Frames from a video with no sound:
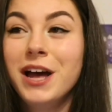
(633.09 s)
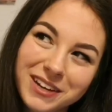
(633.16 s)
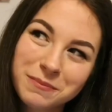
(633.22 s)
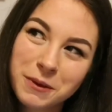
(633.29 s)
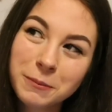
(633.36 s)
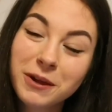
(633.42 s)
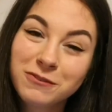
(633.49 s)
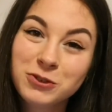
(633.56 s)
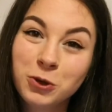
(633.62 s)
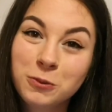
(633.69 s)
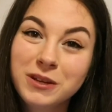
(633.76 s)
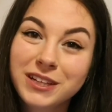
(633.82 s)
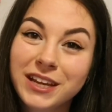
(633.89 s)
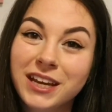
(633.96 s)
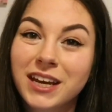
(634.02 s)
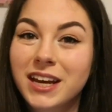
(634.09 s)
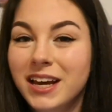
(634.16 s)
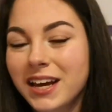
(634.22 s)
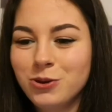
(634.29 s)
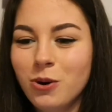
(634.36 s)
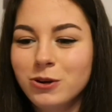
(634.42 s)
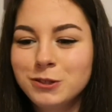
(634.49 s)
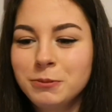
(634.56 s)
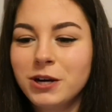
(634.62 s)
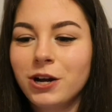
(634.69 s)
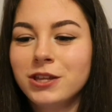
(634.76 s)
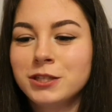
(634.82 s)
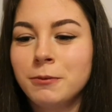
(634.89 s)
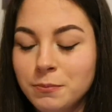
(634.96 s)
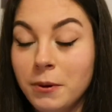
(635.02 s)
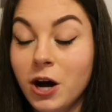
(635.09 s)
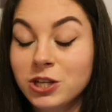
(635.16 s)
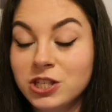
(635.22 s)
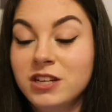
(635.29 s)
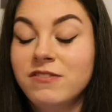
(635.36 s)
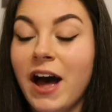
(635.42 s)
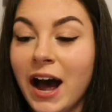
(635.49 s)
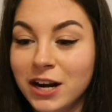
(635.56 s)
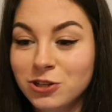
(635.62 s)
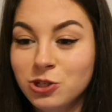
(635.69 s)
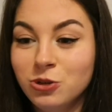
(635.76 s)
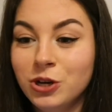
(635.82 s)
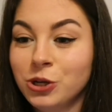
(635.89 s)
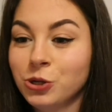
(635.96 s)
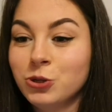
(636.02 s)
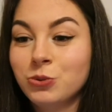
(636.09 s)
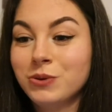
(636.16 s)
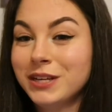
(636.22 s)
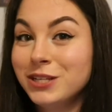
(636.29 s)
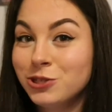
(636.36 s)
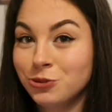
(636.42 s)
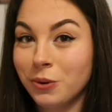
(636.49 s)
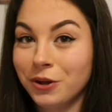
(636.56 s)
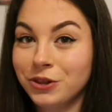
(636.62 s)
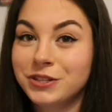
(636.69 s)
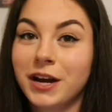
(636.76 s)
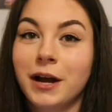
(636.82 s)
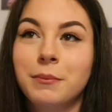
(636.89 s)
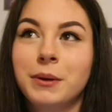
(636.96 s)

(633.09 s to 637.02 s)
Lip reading: People have told me, like, you always put on this positive attitude and you don't need to all the time.